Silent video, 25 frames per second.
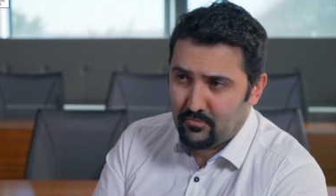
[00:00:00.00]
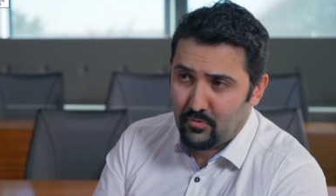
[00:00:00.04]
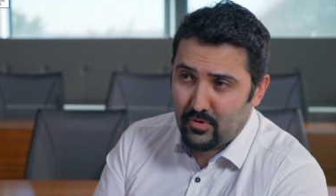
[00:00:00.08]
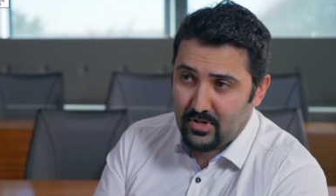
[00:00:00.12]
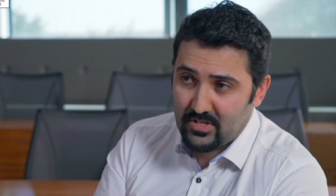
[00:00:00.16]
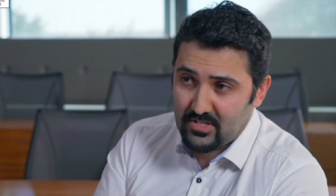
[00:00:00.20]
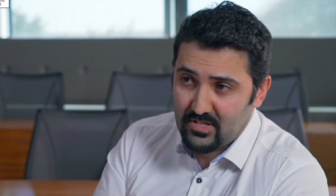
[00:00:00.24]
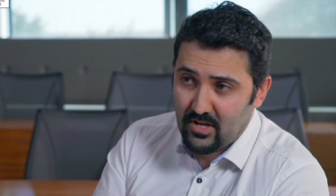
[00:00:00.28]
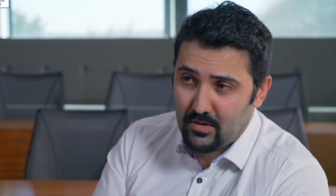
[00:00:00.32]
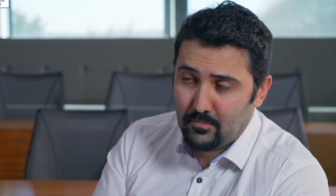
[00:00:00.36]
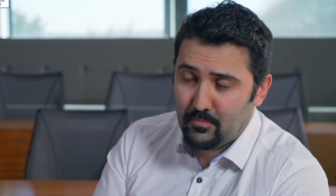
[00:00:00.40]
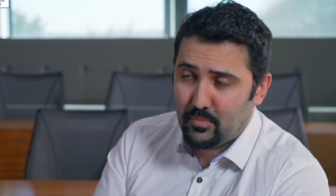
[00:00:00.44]
For
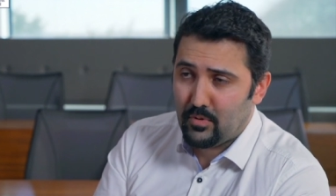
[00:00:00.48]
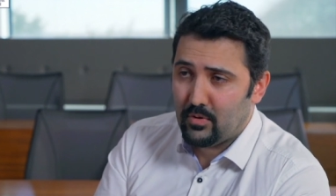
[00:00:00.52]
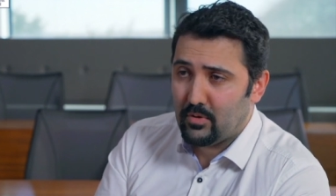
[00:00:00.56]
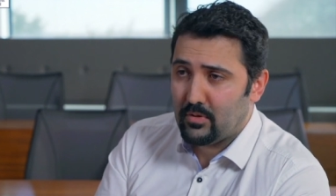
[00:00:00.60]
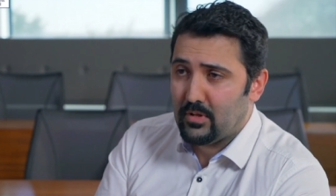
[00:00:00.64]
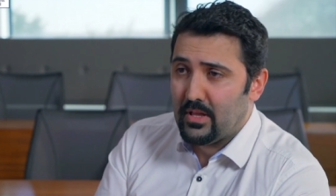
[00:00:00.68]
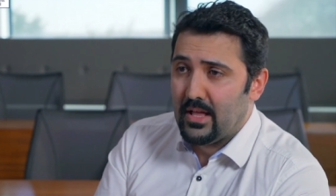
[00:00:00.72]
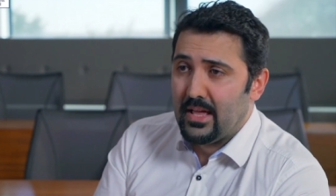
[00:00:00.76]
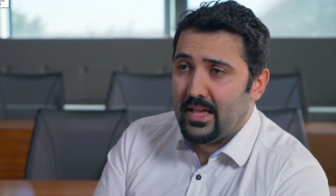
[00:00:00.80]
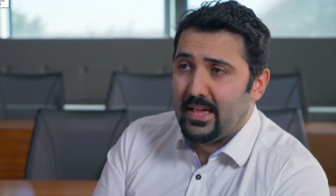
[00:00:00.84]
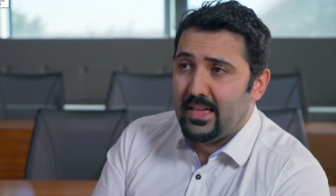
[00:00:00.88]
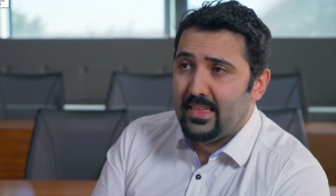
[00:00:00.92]

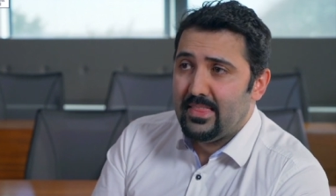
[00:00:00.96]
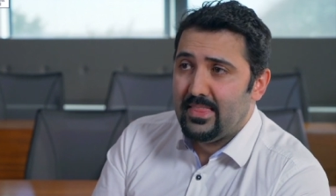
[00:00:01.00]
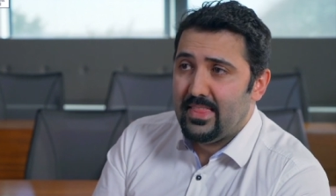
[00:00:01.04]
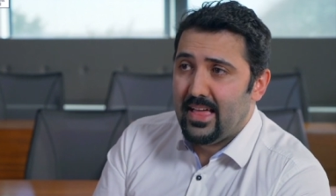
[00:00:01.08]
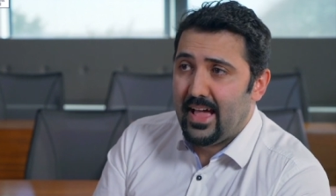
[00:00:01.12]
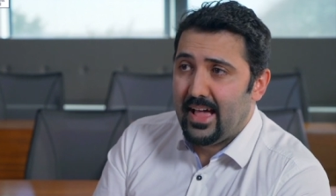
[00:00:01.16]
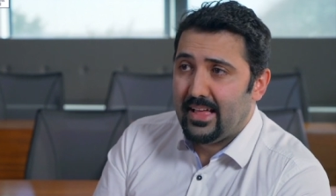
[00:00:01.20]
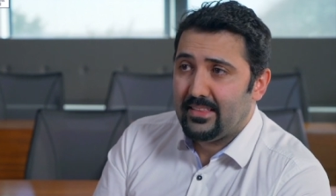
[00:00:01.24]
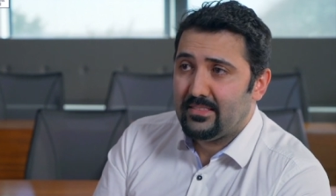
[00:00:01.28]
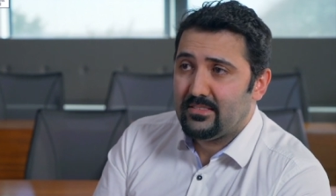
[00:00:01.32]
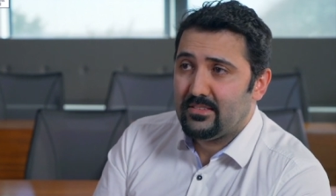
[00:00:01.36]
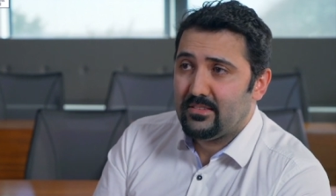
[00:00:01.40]
example,
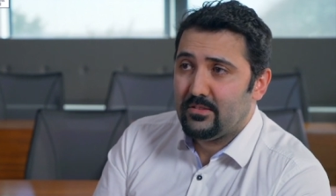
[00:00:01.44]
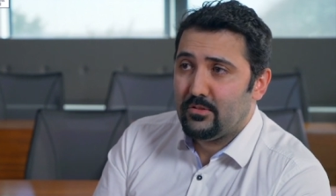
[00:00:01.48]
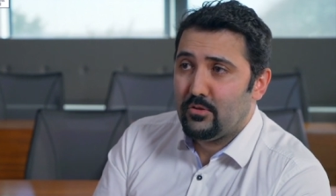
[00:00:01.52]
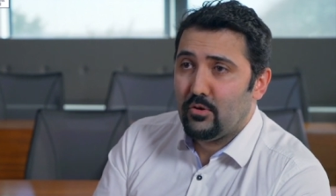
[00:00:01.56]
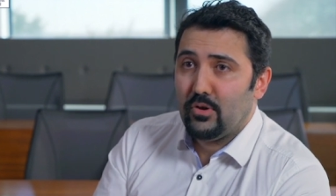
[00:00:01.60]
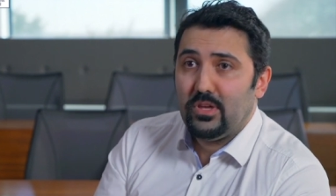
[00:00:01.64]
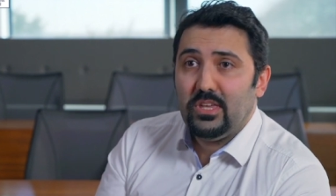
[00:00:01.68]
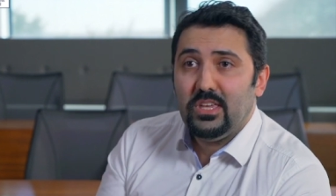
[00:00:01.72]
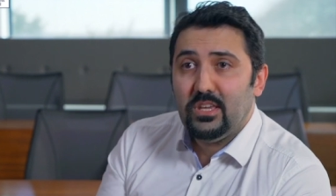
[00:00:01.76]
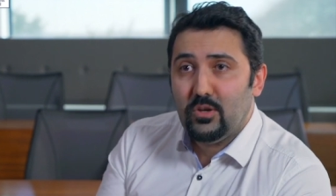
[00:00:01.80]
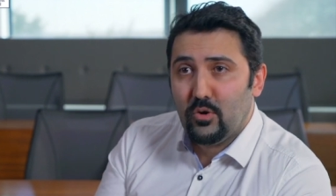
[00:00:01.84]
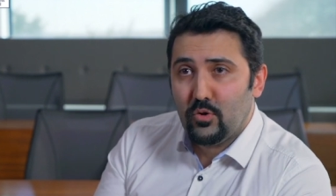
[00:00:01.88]
that
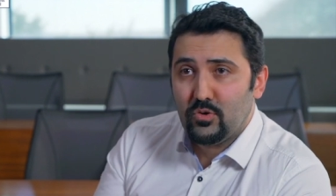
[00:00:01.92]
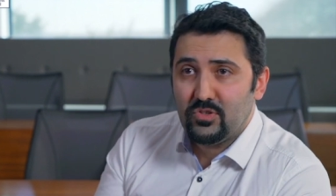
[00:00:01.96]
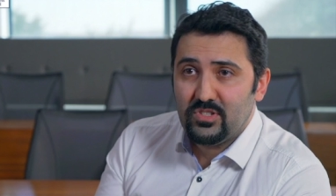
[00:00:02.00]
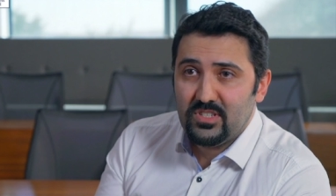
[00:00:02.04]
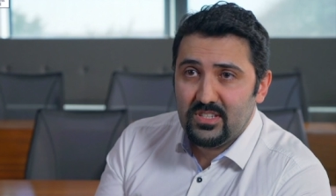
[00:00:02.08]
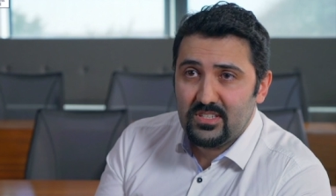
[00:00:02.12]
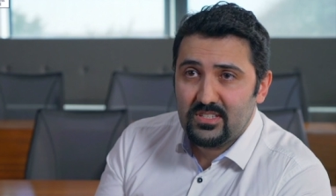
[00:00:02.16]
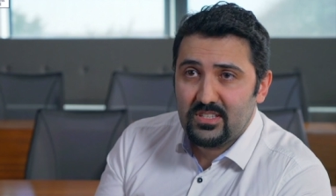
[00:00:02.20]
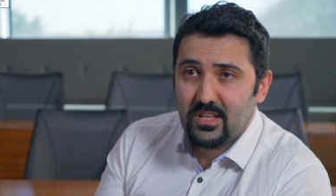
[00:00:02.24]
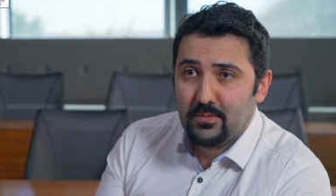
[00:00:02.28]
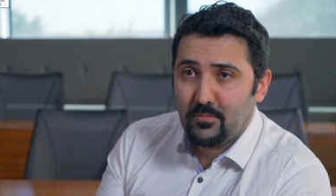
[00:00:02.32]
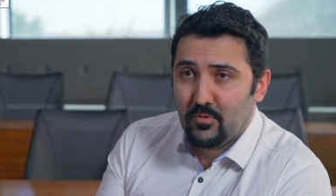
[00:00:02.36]
the
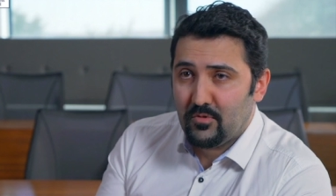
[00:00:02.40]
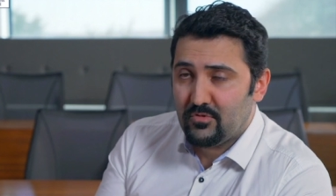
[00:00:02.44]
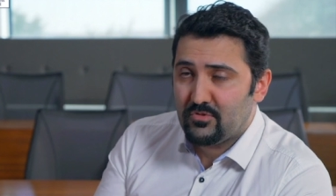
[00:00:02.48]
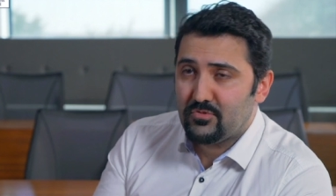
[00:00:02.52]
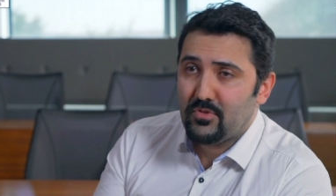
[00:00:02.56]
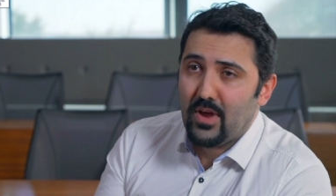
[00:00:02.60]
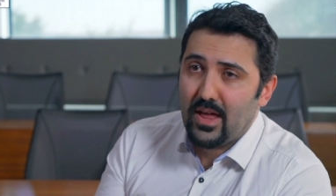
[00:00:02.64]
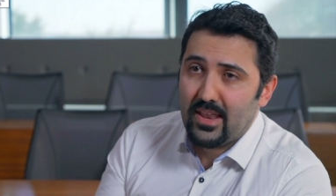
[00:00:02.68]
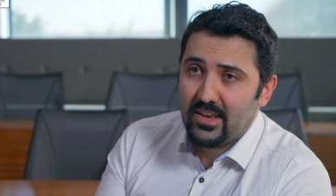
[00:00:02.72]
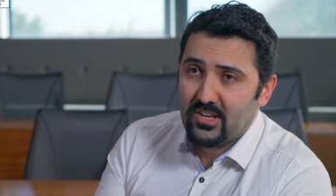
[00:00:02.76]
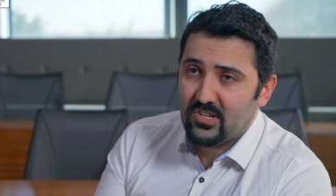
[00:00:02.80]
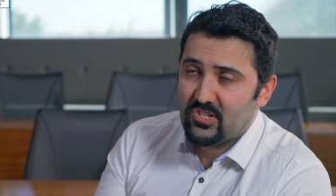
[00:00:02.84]
ecosystem of
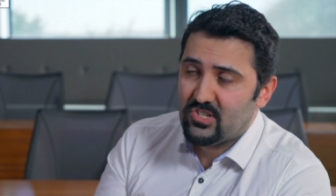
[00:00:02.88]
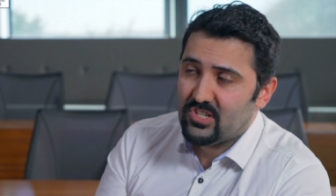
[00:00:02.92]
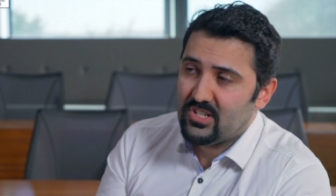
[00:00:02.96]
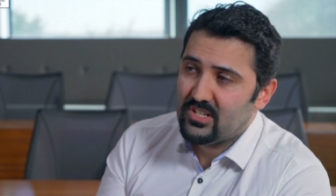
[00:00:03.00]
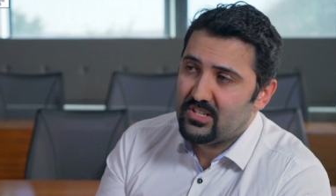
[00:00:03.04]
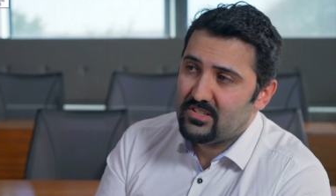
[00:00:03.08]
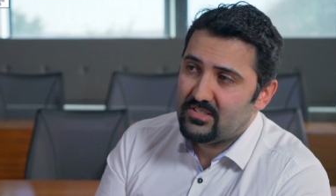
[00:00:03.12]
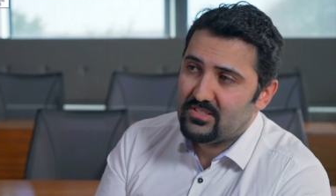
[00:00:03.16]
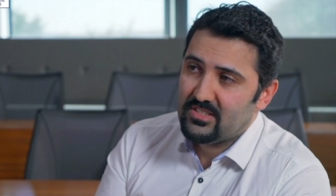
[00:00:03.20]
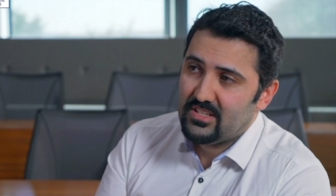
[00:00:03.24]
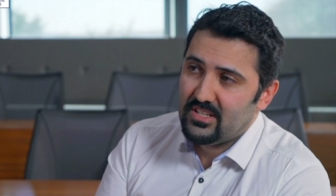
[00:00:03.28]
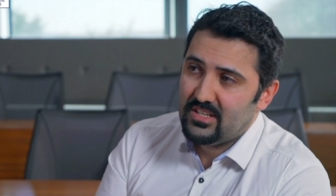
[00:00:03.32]

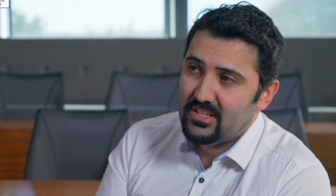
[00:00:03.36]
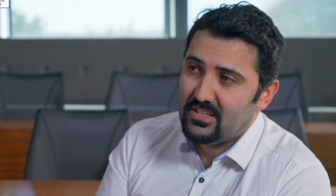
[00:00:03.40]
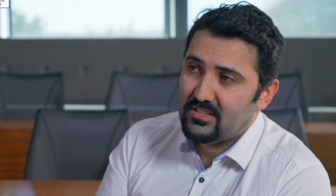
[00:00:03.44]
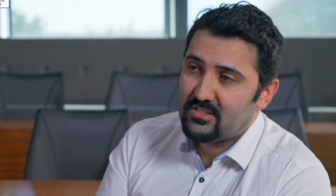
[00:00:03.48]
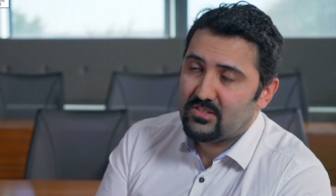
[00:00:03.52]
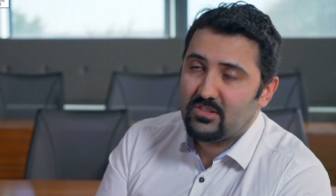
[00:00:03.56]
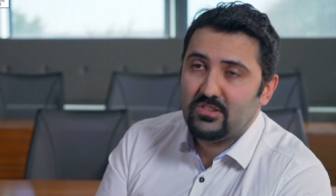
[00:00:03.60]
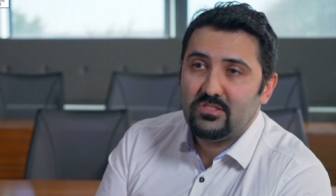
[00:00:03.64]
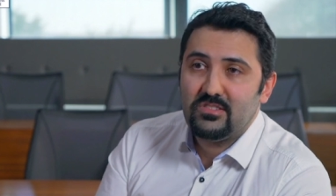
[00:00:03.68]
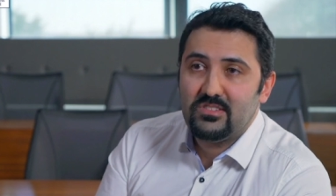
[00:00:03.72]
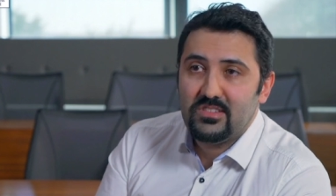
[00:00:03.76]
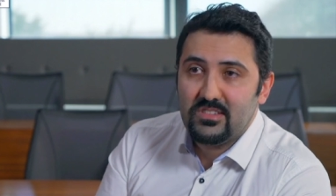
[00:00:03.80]
strategies
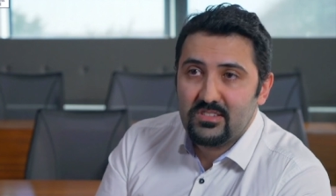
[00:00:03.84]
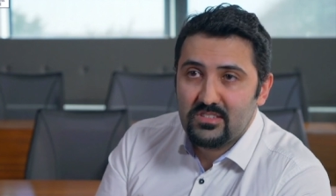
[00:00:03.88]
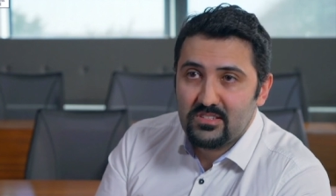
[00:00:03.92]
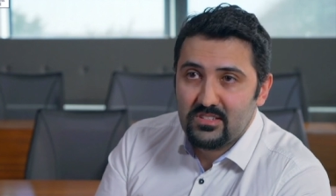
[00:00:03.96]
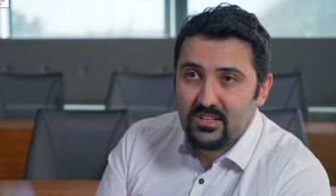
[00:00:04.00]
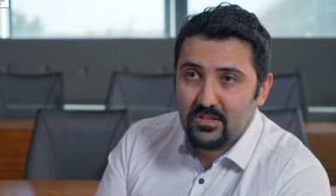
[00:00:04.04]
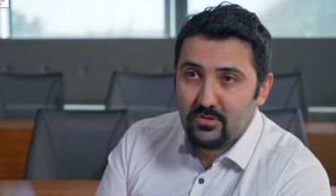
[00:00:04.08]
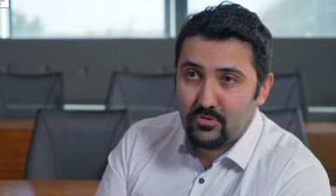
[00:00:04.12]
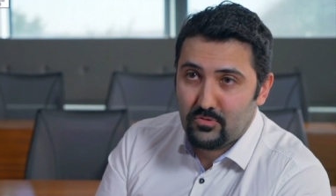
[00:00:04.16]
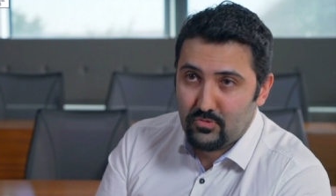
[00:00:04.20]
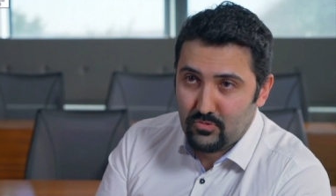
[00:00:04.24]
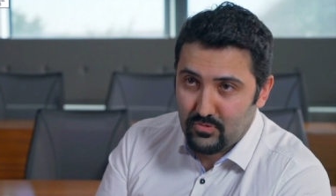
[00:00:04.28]
is
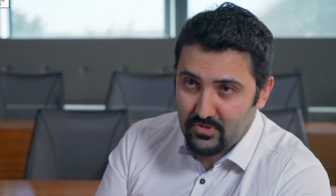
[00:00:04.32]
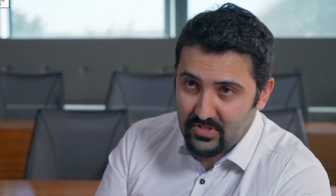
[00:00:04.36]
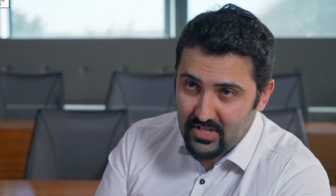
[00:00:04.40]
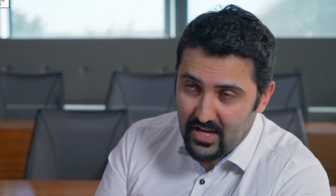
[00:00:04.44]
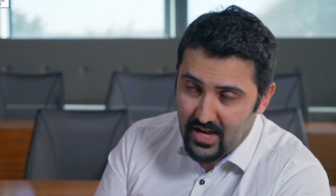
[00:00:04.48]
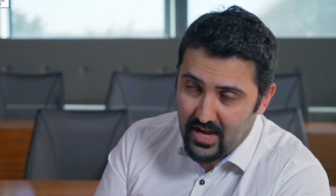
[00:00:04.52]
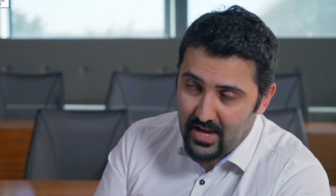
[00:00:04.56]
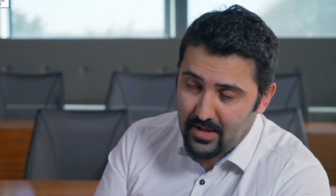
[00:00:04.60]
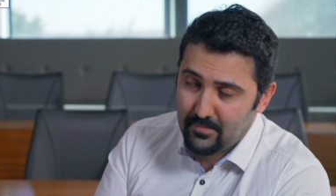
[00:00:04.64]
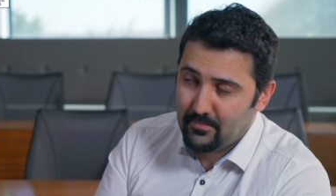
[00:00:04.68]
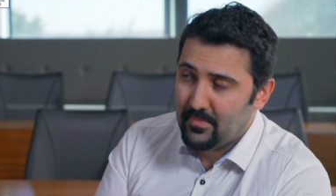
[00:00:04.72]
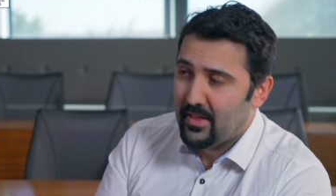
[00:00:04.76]
consistent through
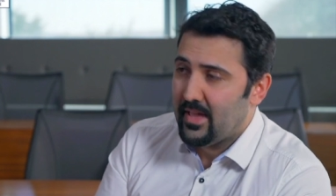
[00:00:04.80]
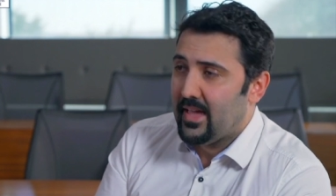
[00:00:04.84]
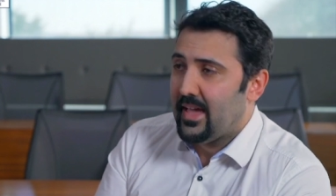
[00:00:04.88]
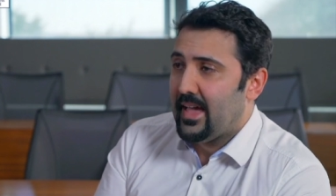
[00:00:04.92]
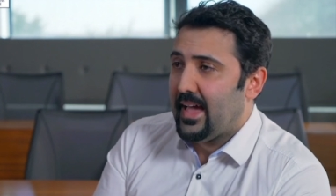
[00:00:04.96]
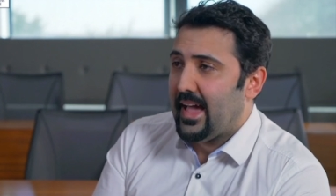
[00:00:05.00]
time,